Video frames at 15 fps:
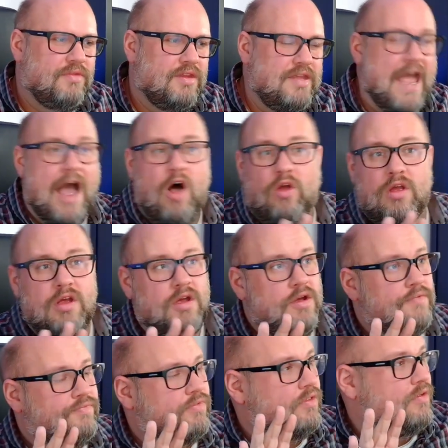Now,
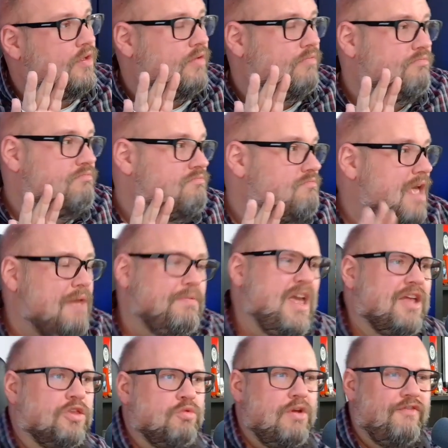maybe
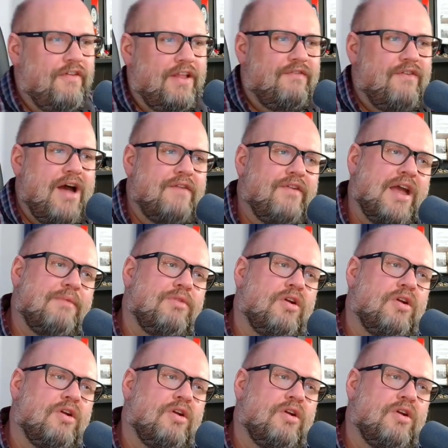at 3:55 a.m.